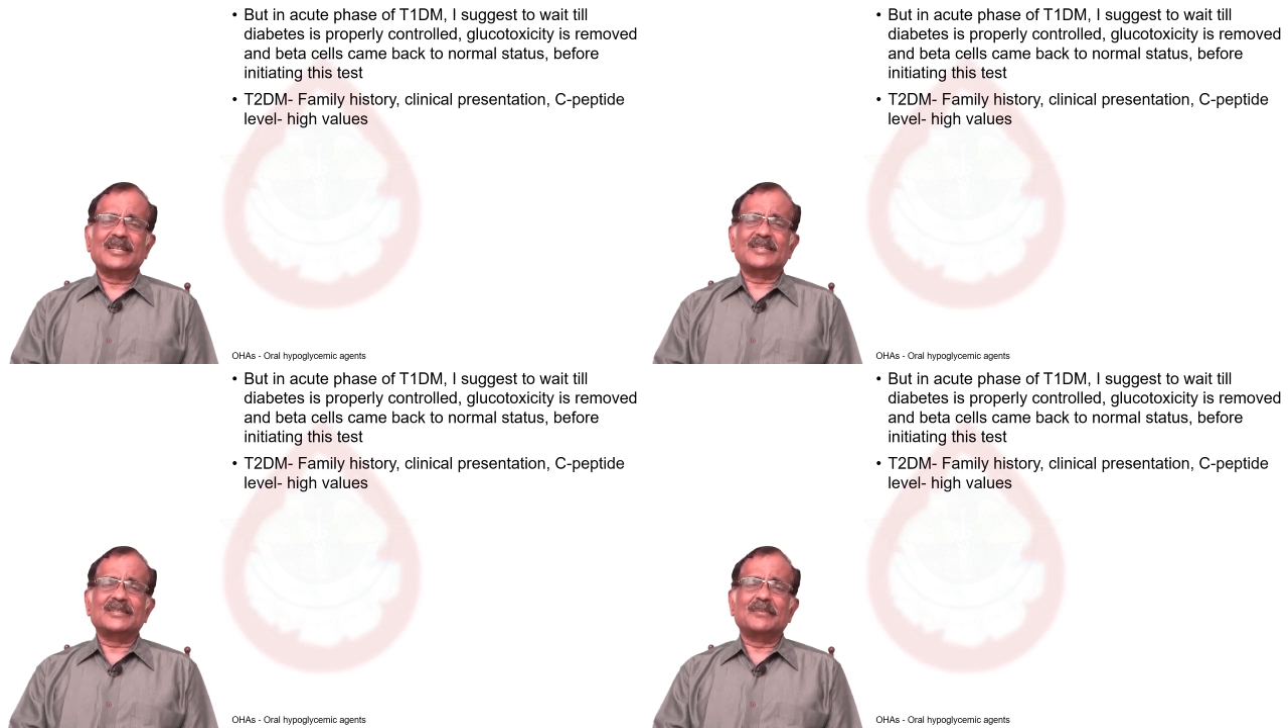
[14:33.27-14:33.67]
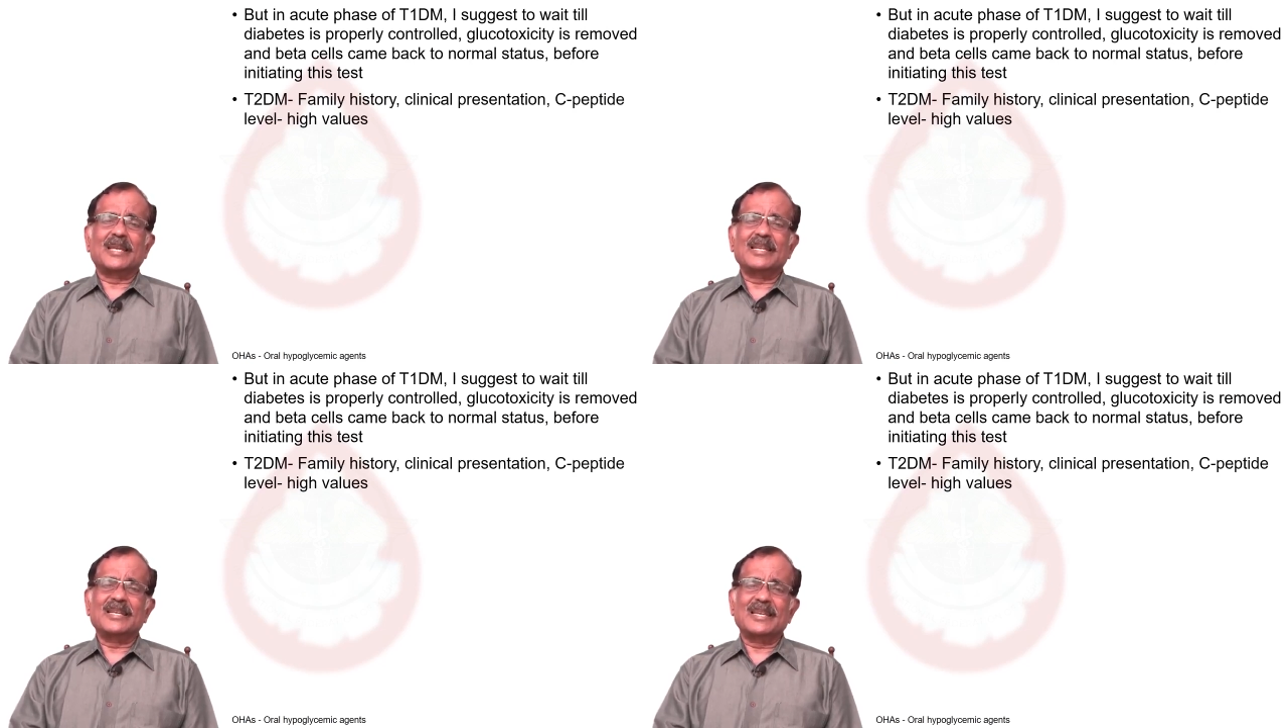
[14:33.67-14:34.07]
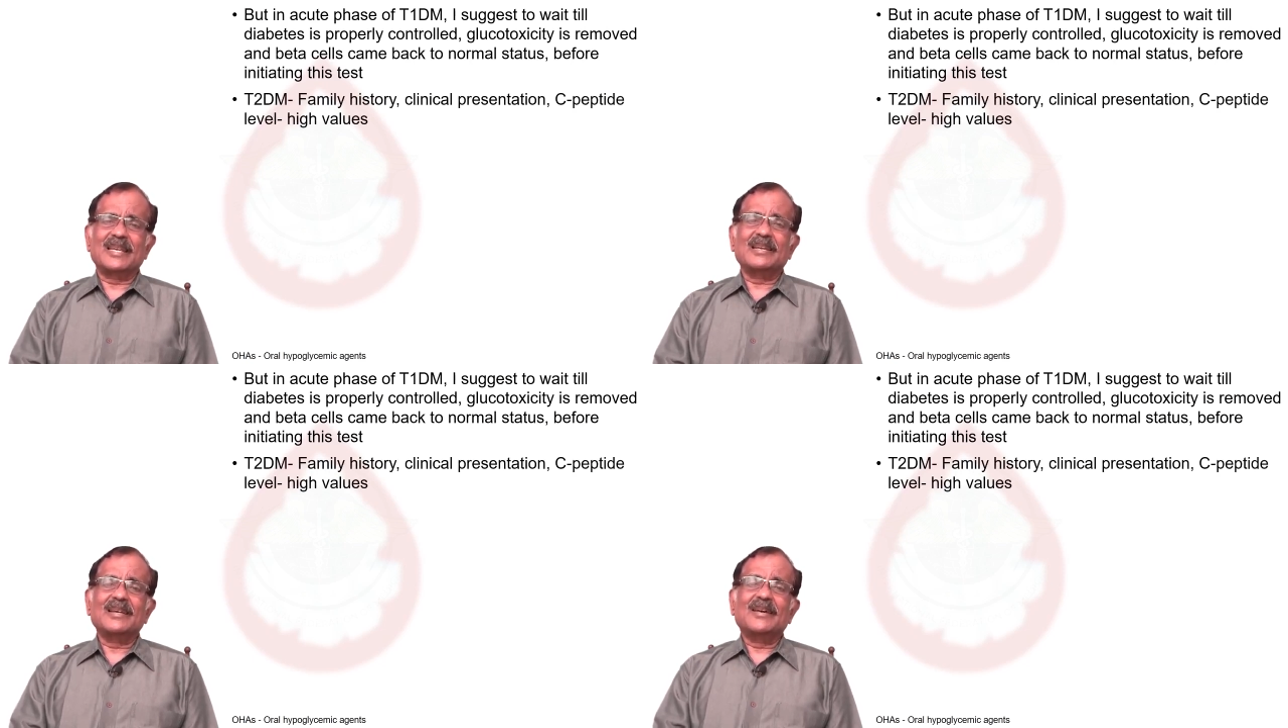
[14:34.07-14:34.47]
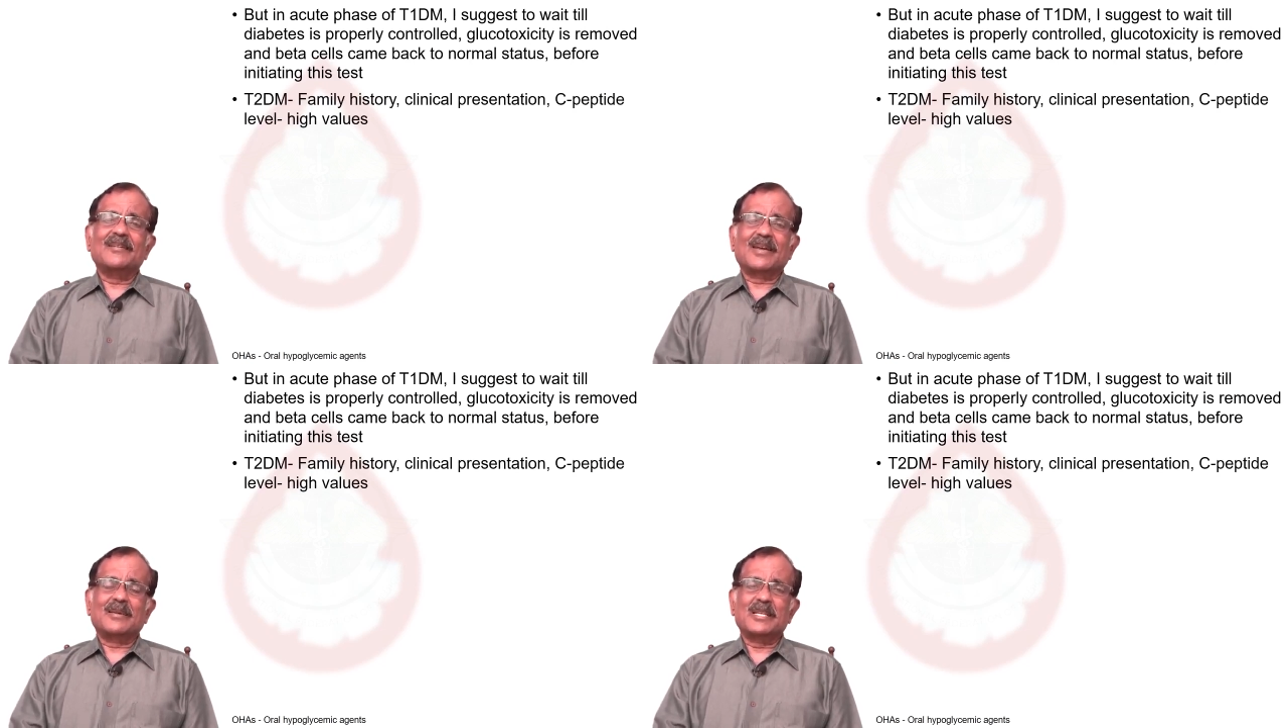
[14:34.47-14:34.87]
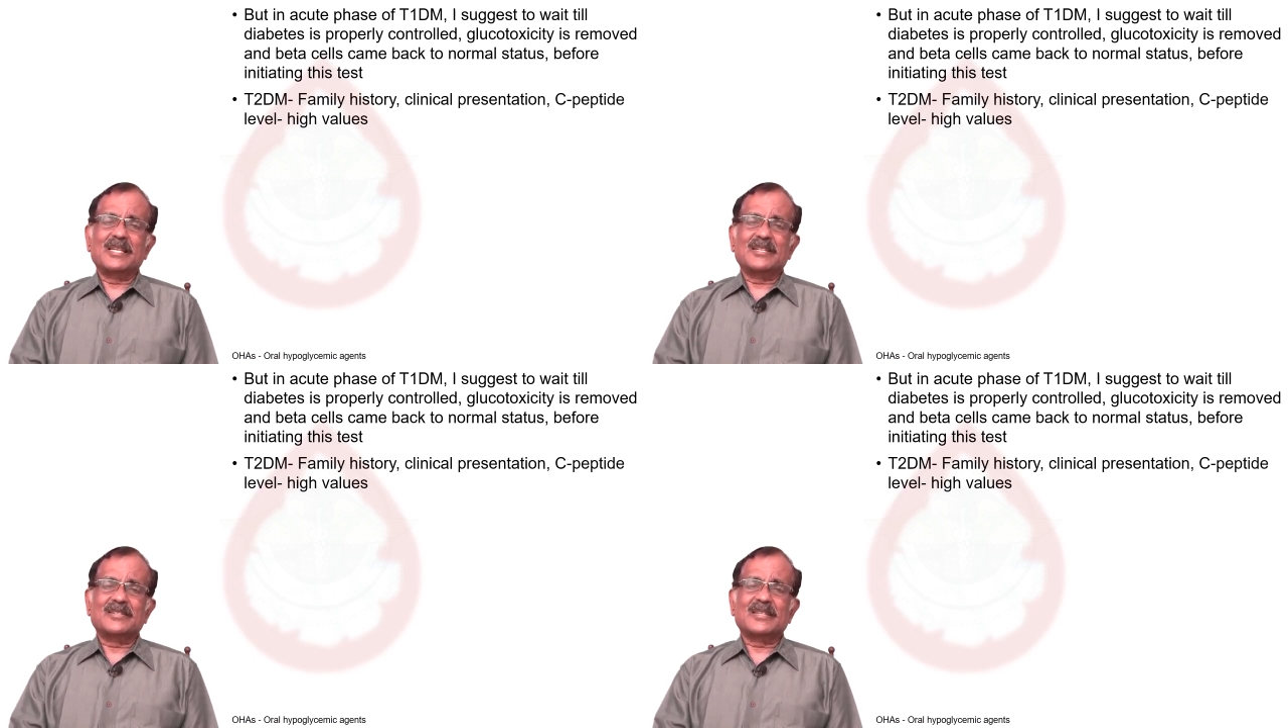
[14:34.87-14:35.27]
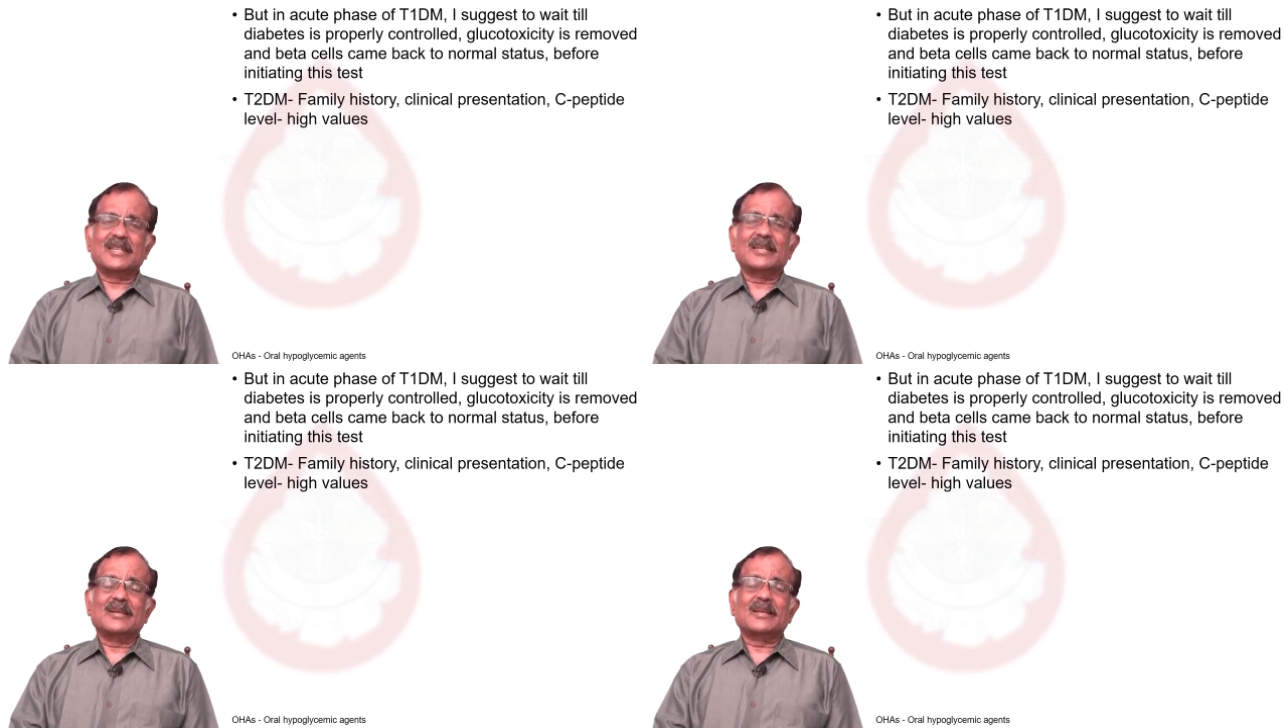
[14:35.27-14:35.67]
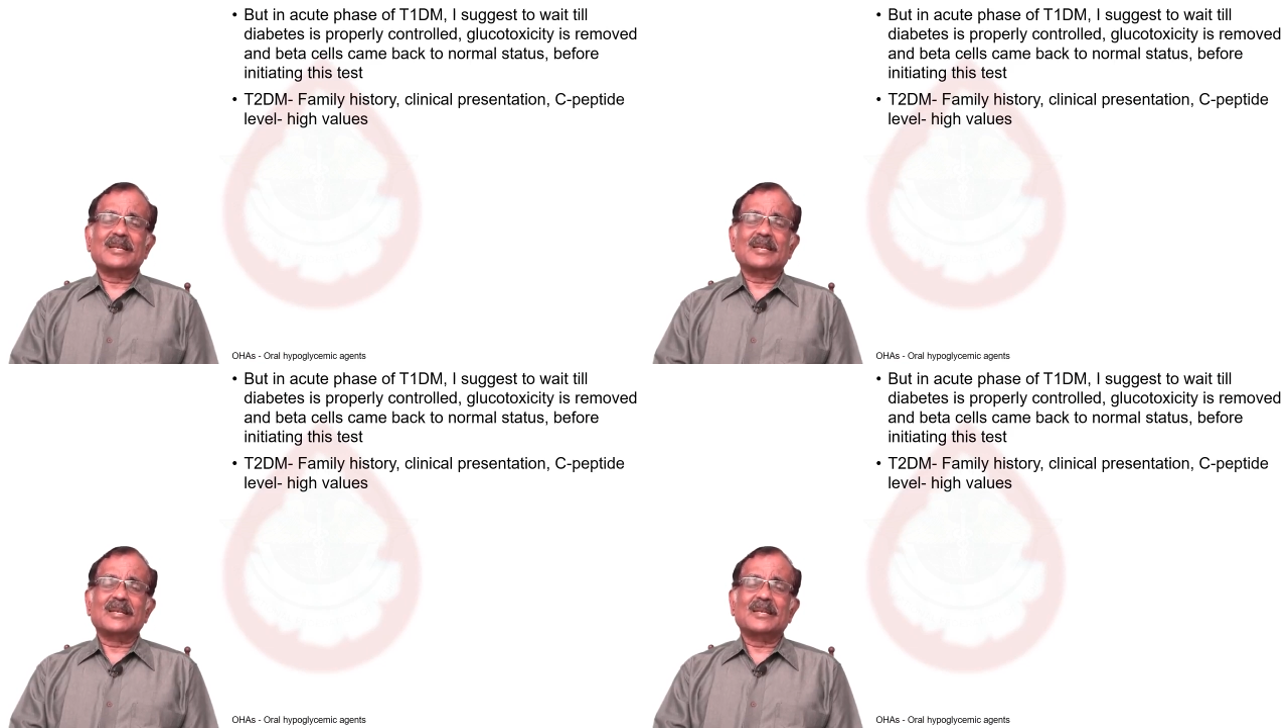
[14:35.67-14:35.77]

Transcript: it is mainly family history,